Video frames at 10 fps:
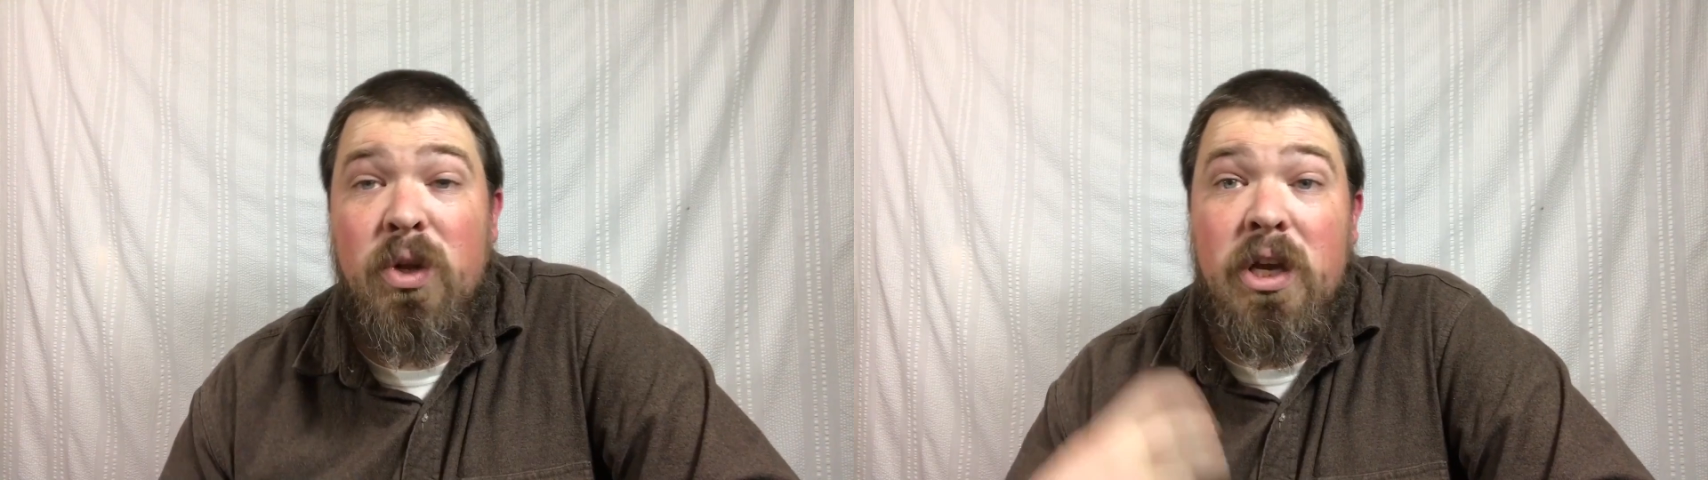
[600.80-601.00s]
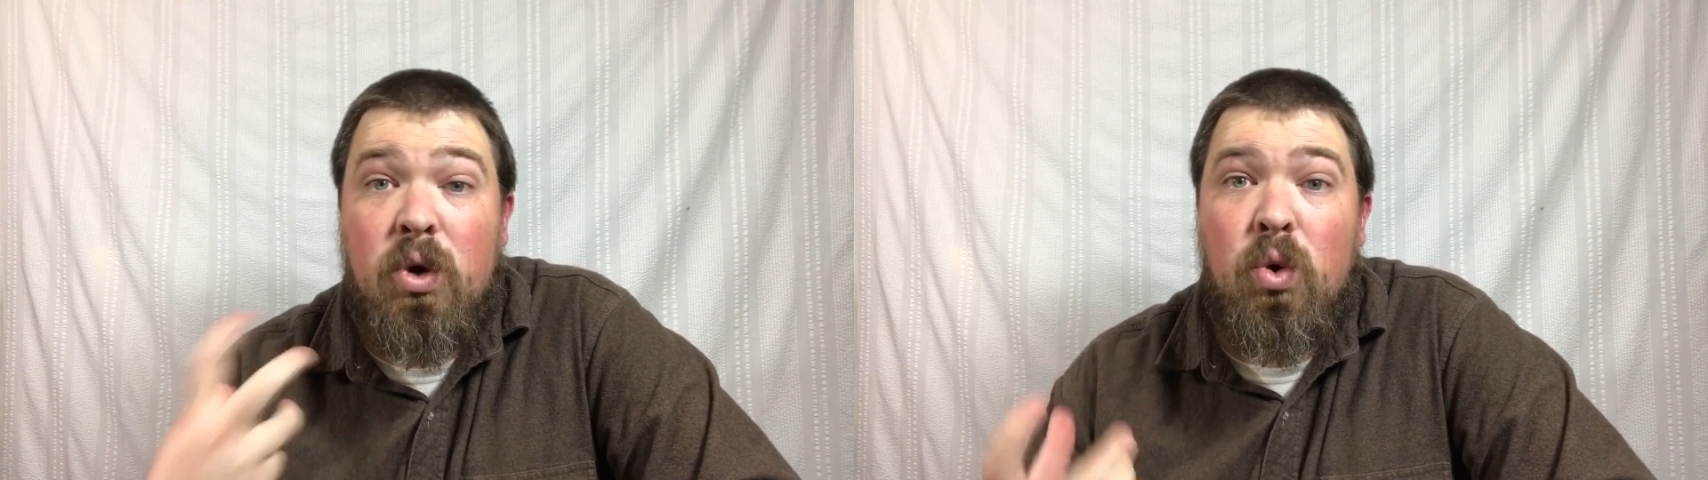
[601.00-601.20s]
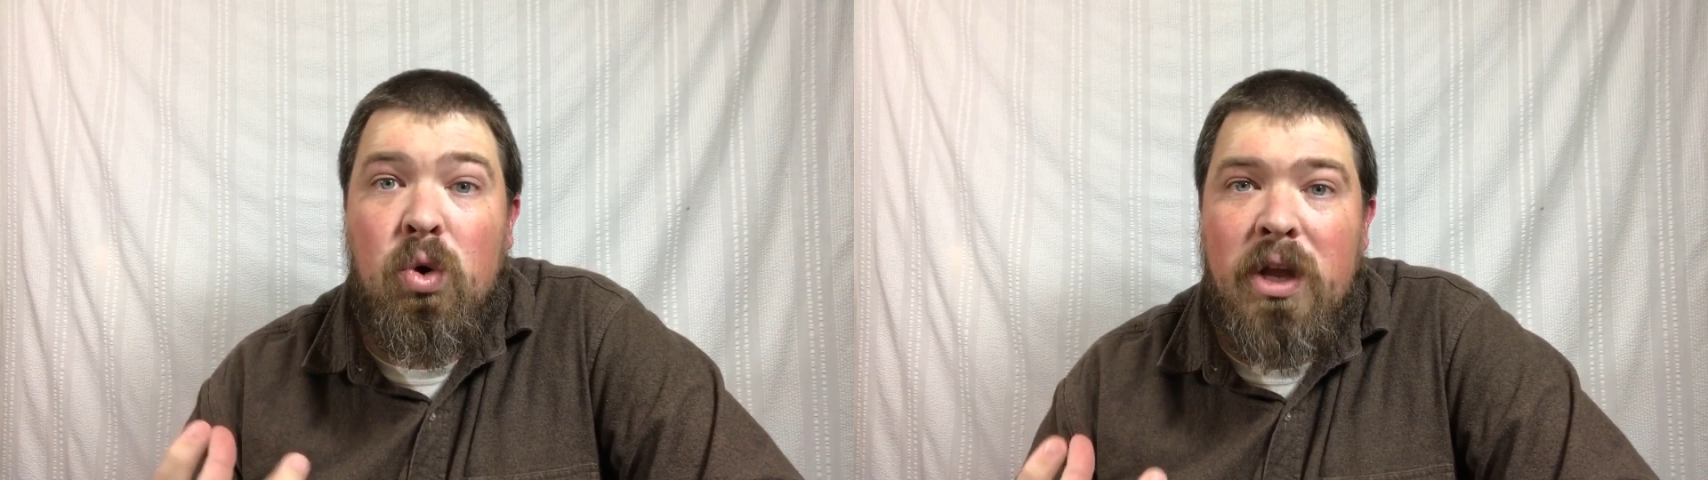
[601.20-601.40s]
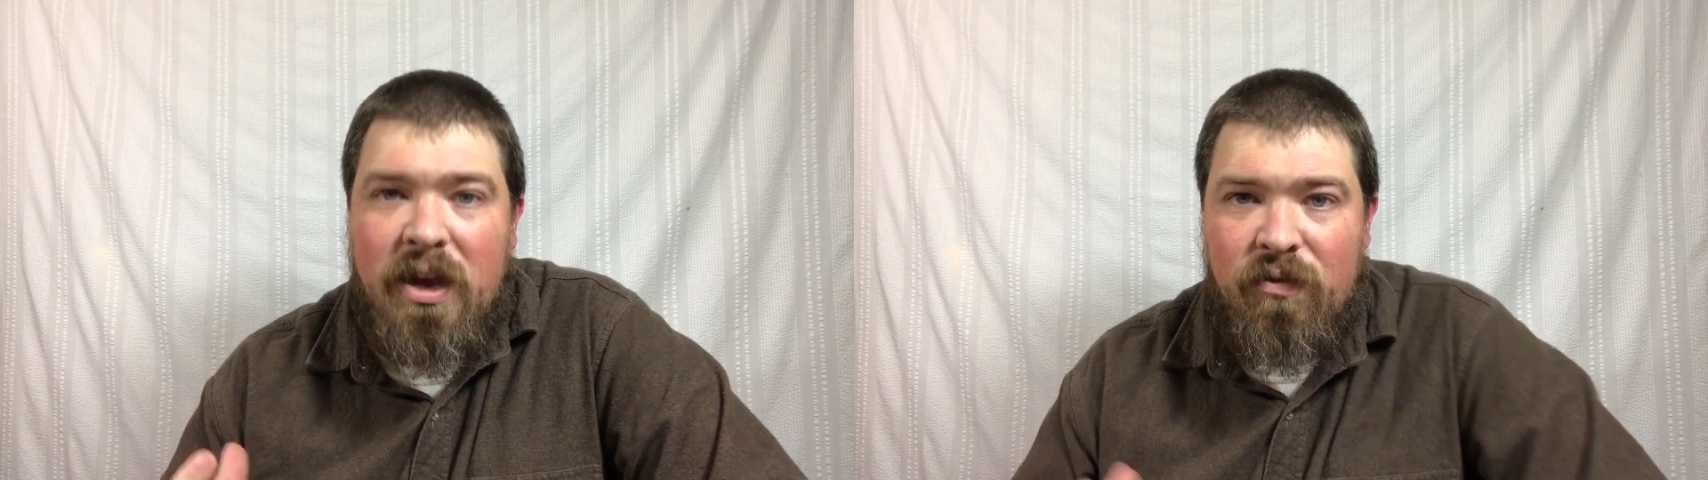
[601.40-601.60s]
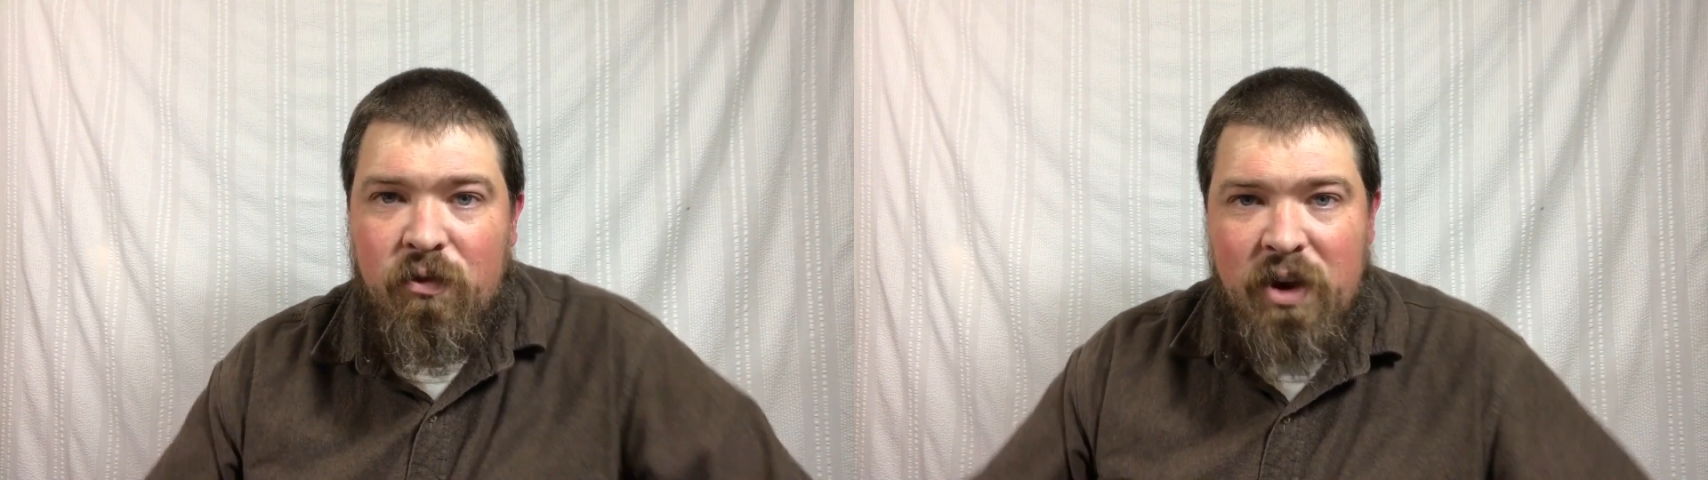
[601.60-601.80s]
really cool.
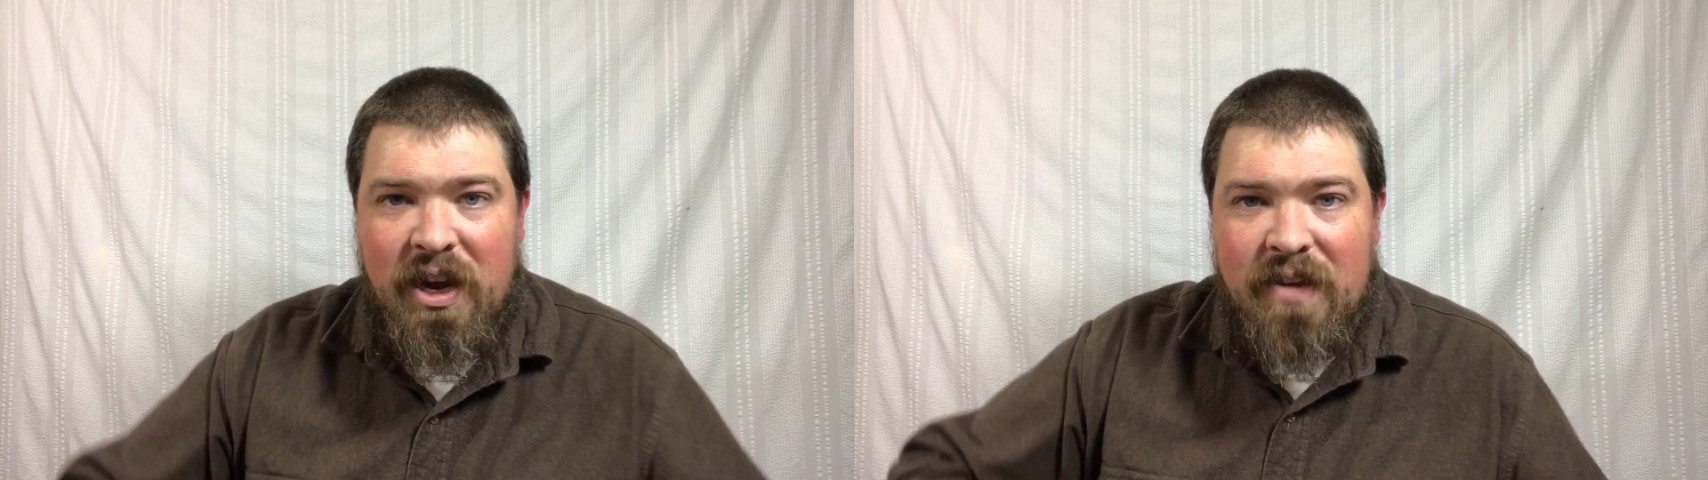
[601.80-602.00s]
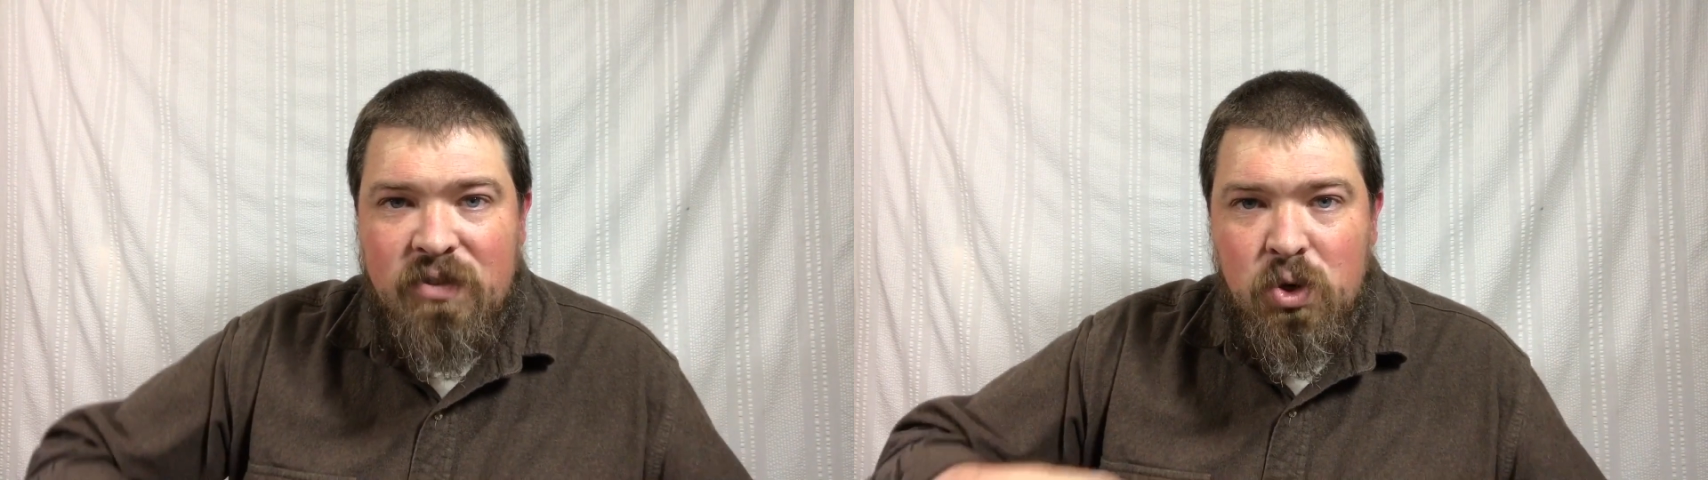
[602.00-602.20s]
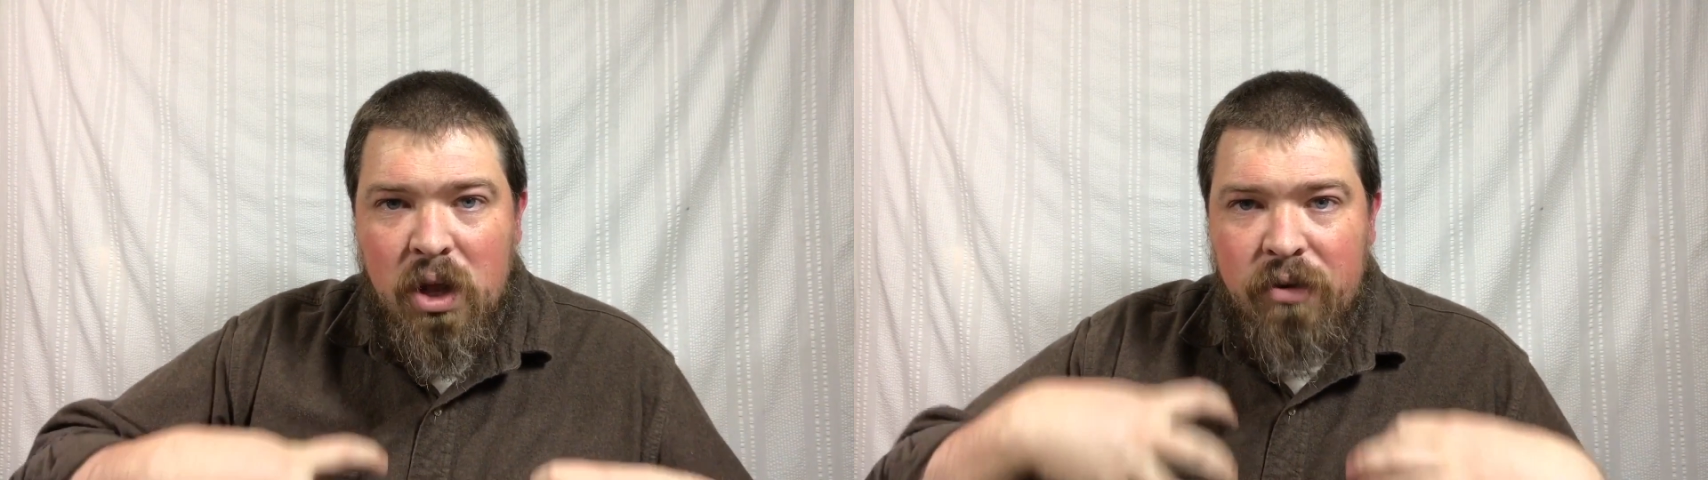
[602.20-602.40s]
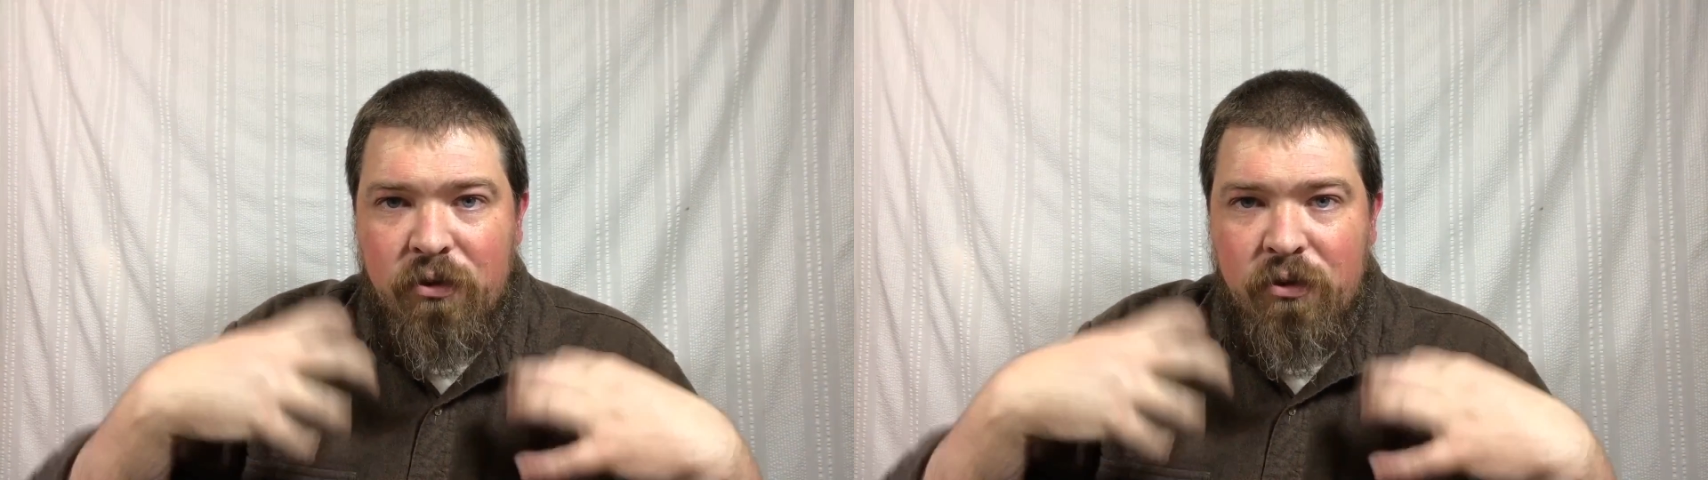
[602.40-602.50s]
It gives you a lot